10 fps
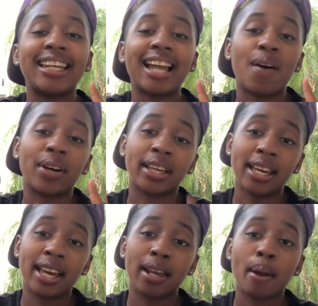Now
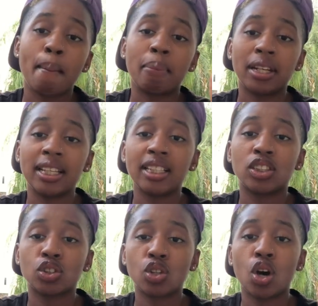again,
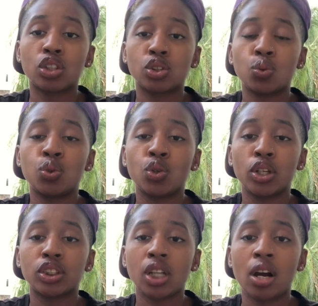please talk to your
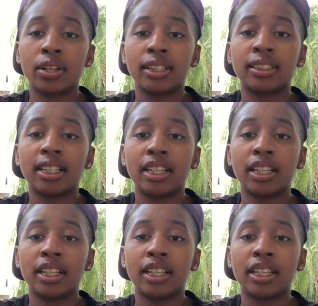attorneys